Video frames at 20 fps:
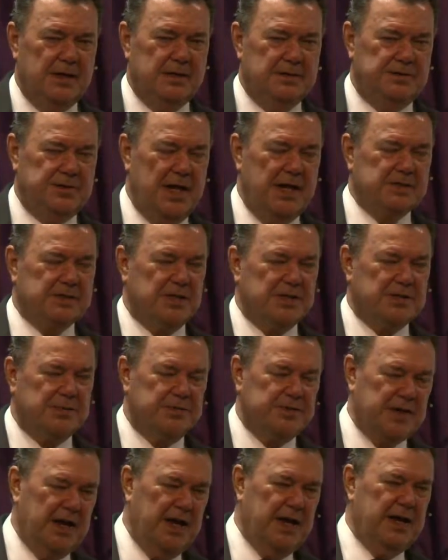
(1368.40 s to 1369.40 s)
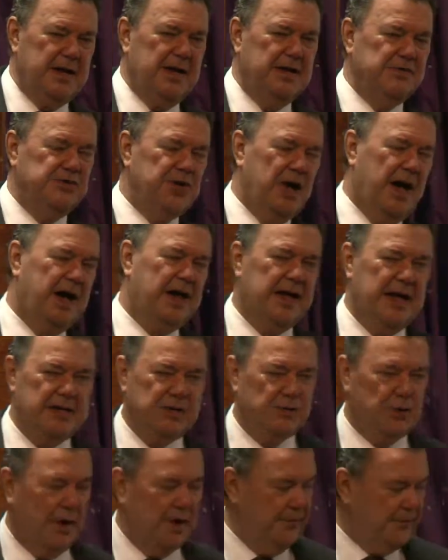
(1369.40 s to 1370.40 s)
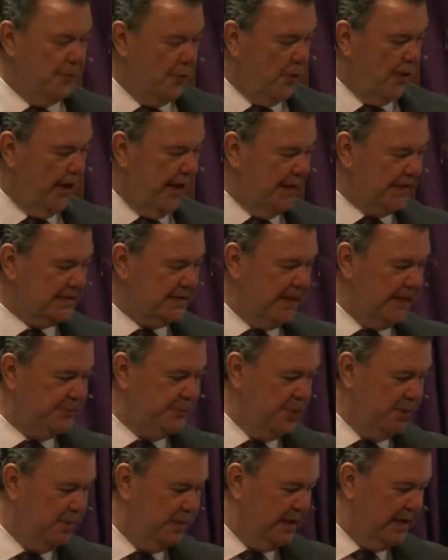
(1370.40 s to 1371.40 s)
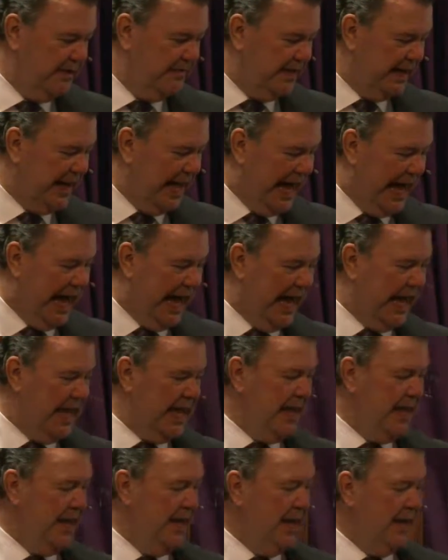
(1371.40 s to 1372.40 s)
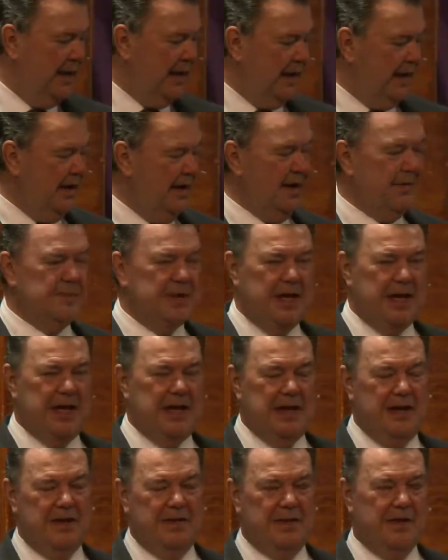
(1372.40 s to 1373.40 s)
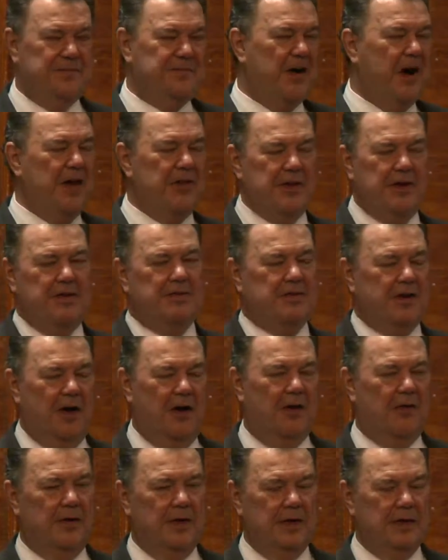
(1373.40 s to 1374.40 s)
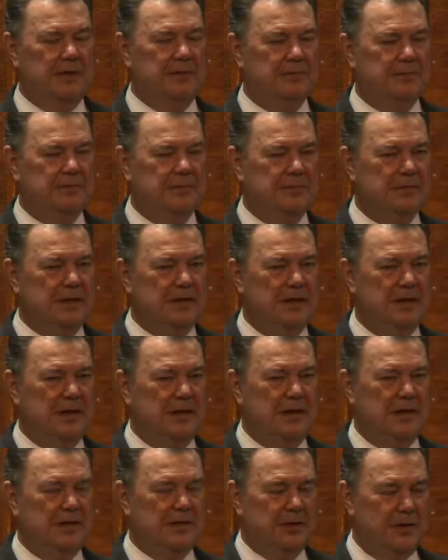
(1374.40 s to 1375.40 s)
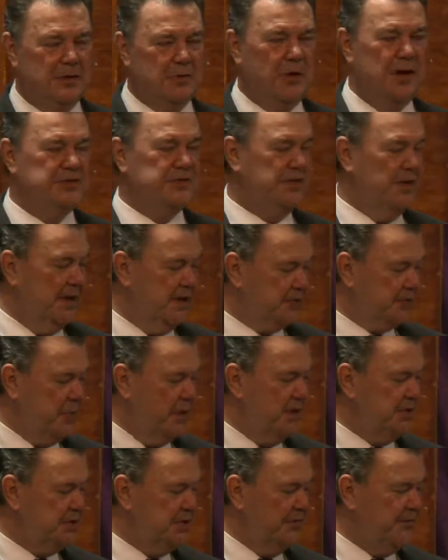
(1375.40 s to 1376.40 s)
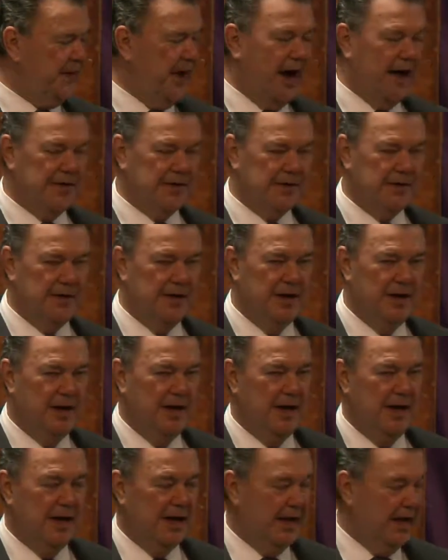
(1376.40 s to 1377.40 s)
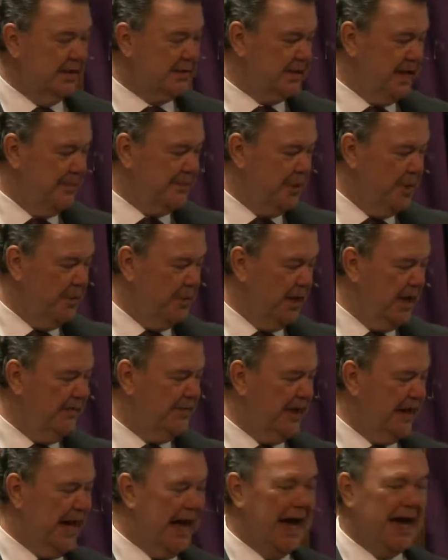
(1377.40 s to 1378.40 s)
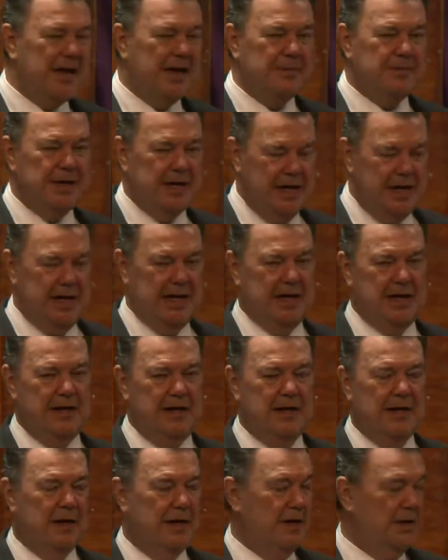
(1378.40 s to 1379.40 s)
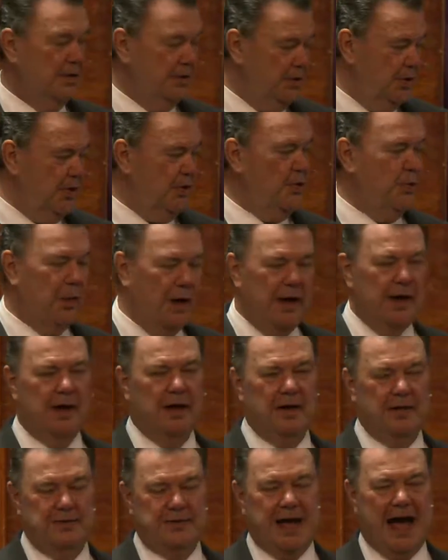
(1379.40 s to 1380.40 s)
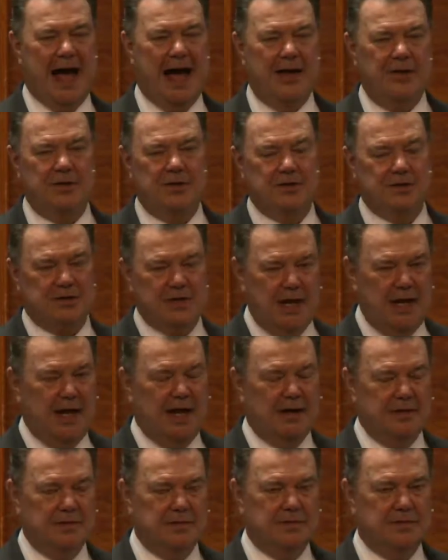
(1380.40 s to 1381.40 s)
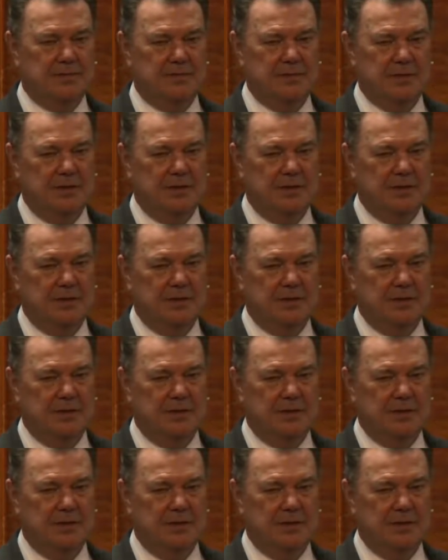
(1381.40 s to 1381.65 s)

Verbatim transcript: Jesus said in John 8 24, Except you believe that I am He, the Father of glory. The question is, Where's your Father? Except you believe that I am He, you will die in your sins.